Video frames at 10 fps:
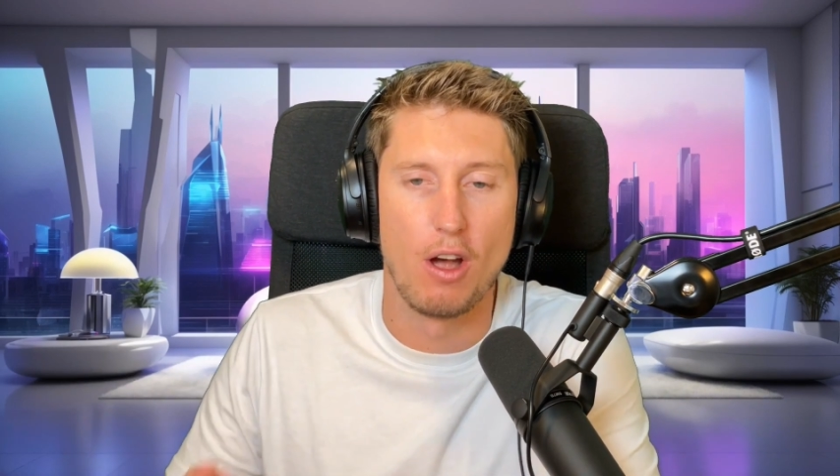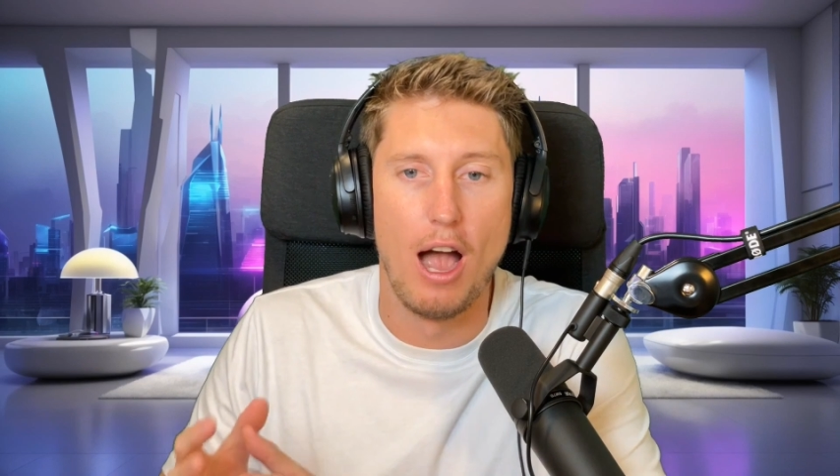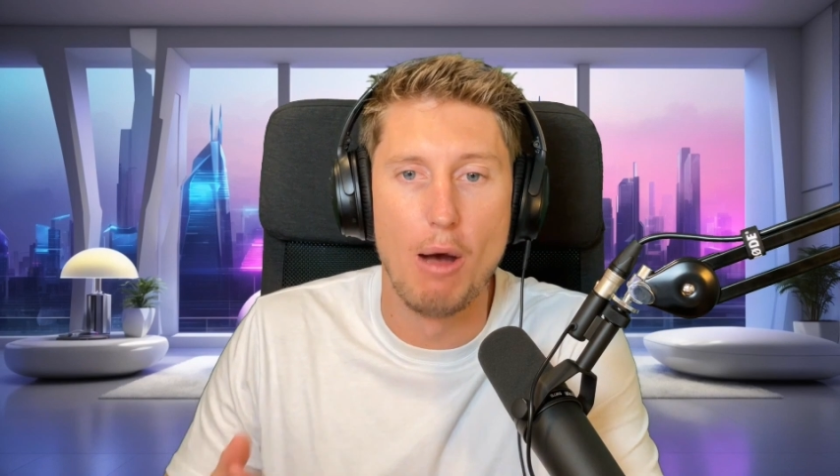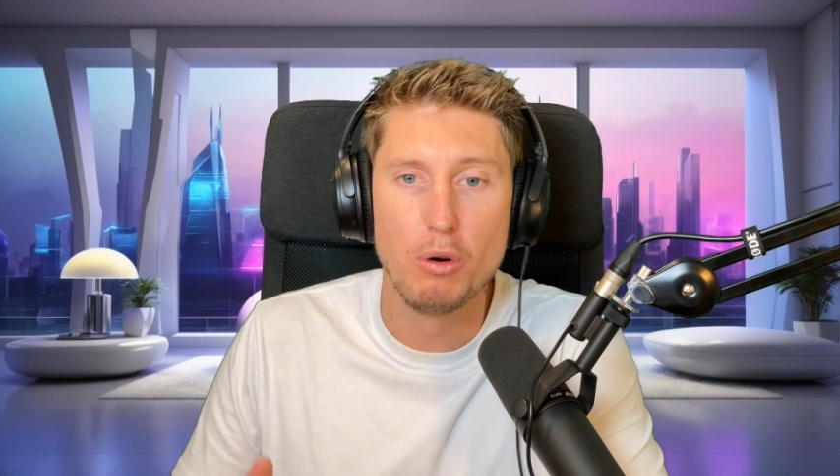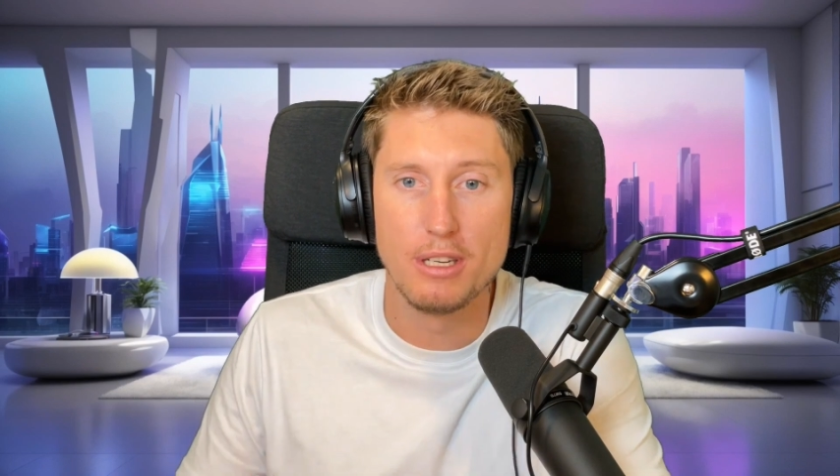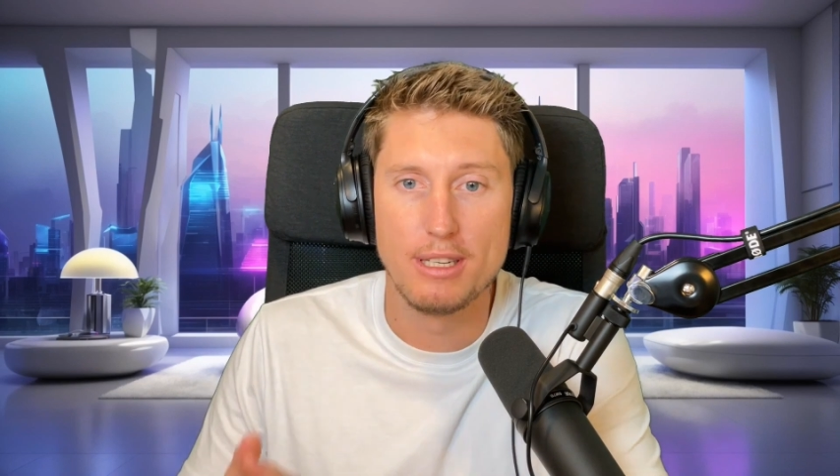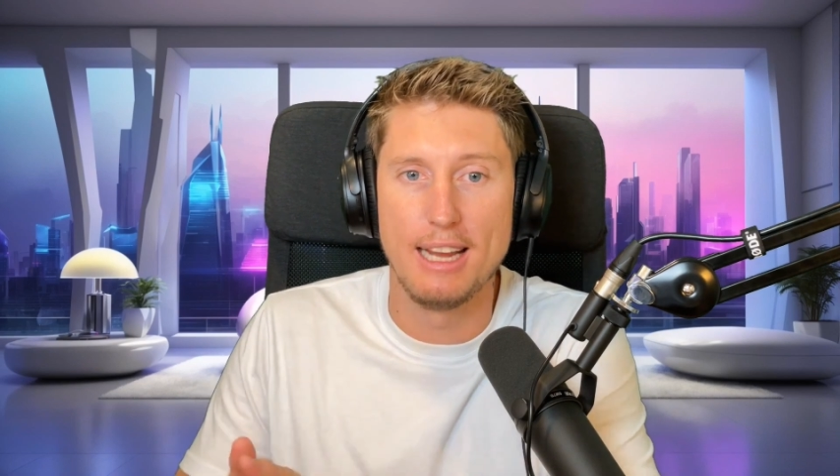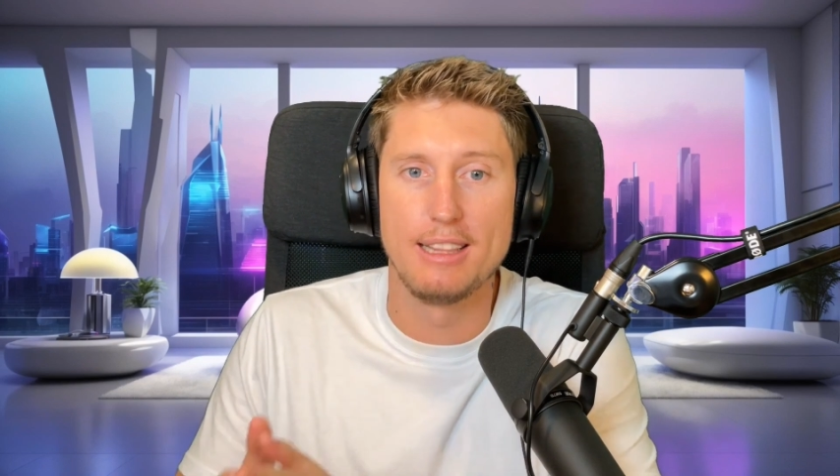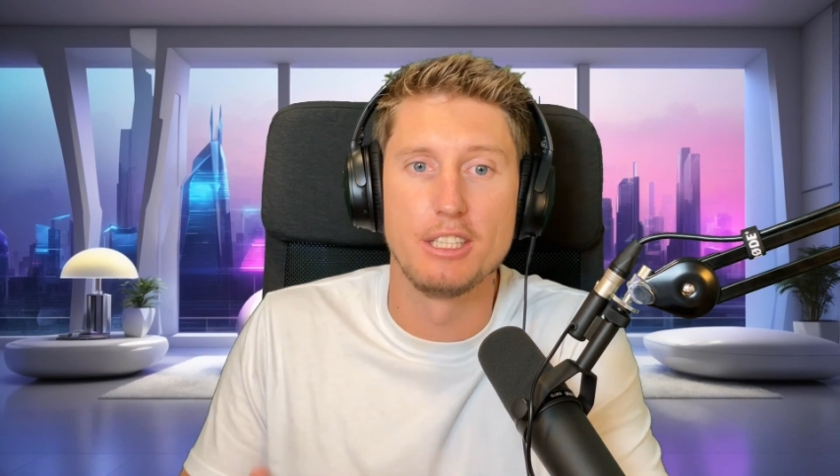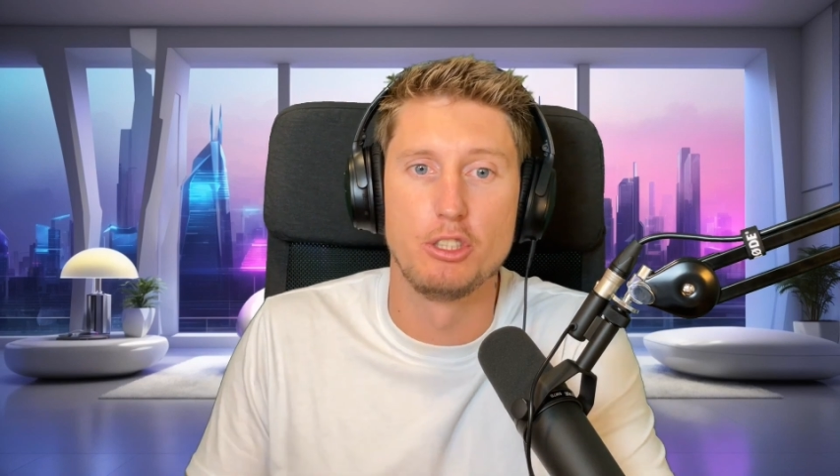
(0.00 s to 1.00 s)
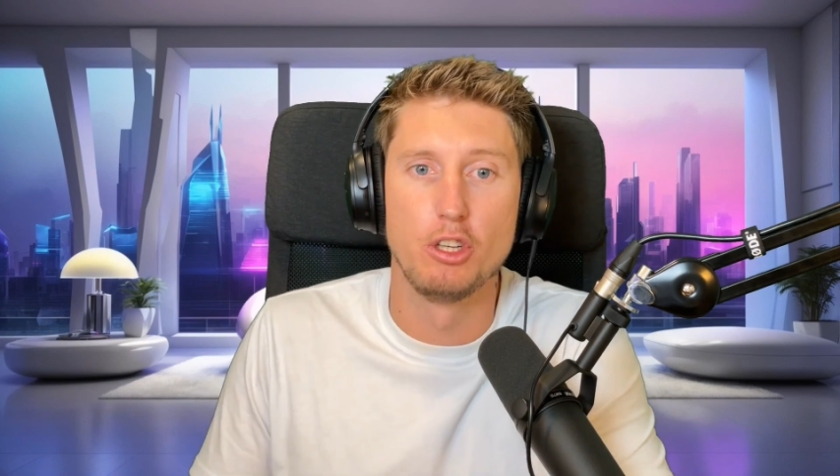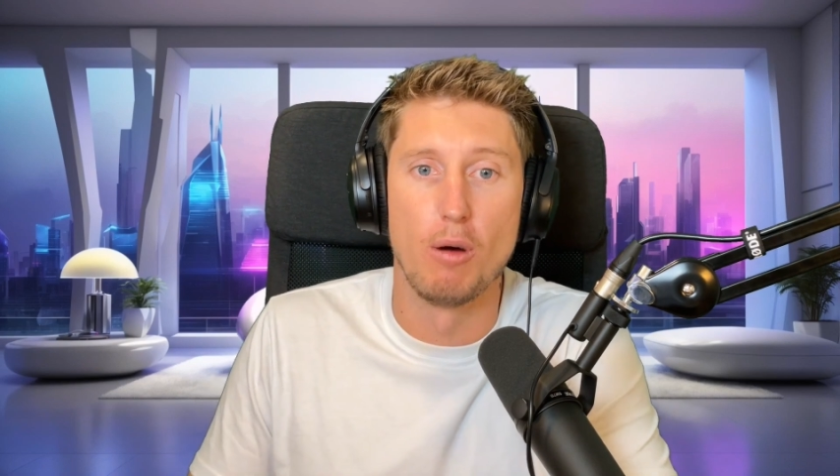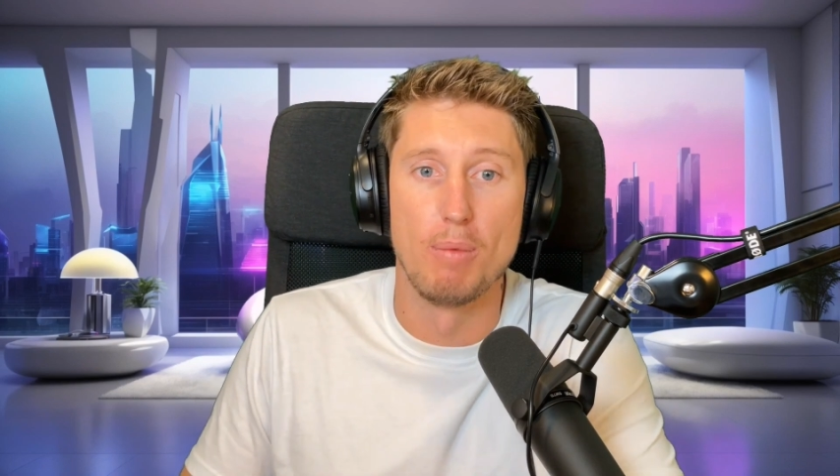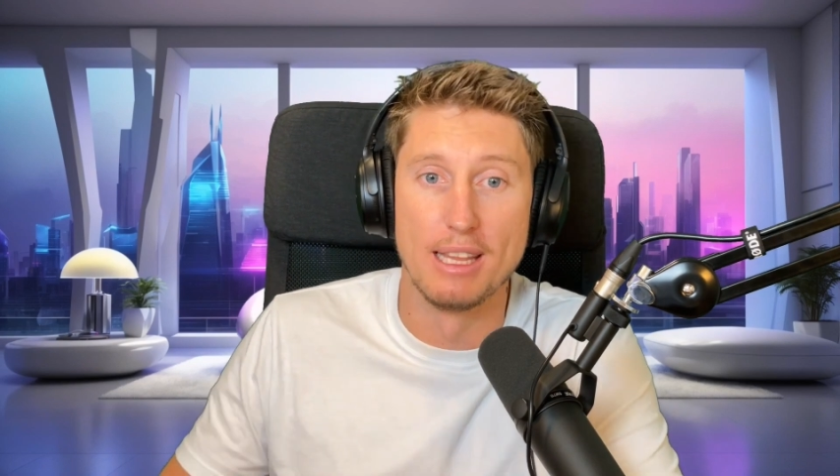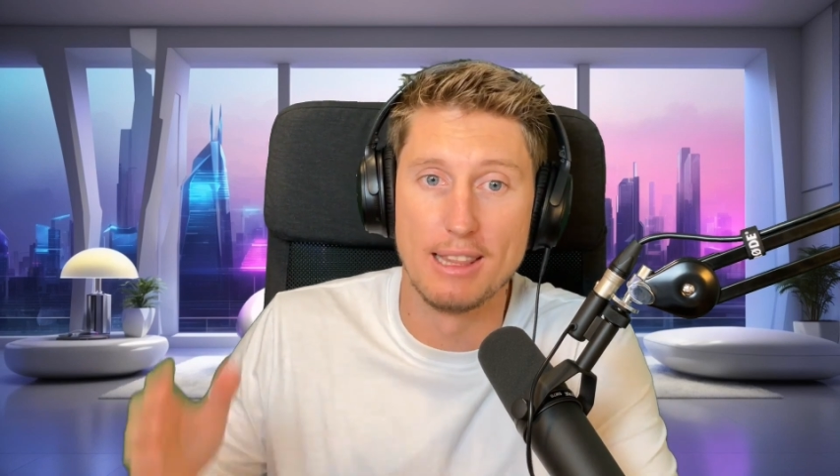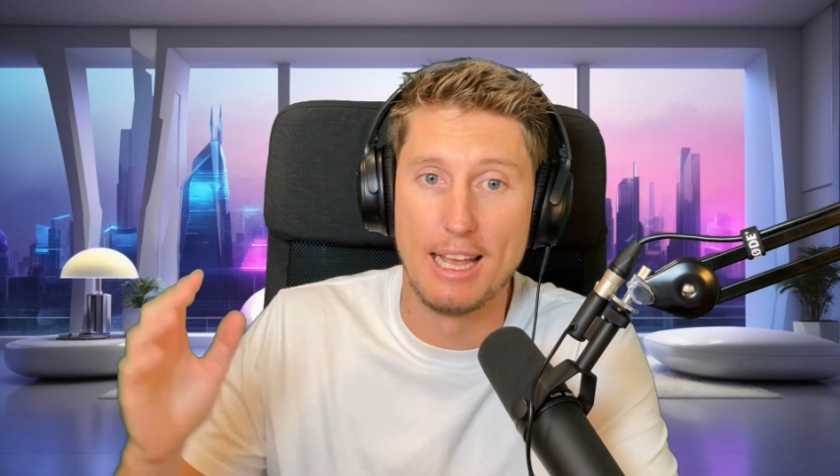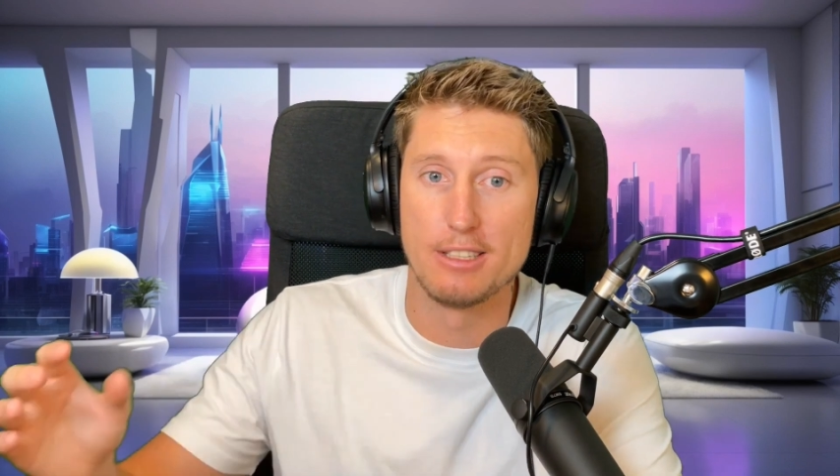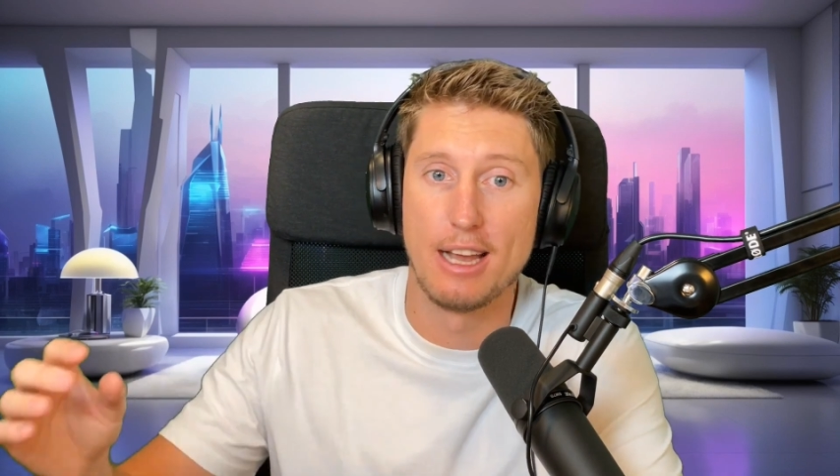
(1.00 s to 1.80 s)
I wouldn't take this job unless